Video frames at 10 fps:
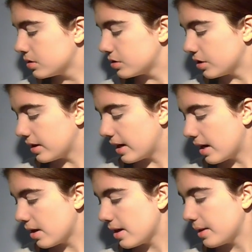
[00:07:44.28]
So
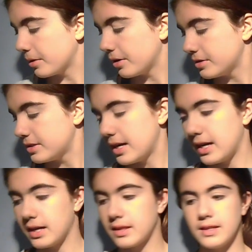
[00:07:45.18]
now I'm going to
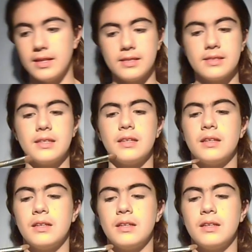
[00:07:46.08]
take this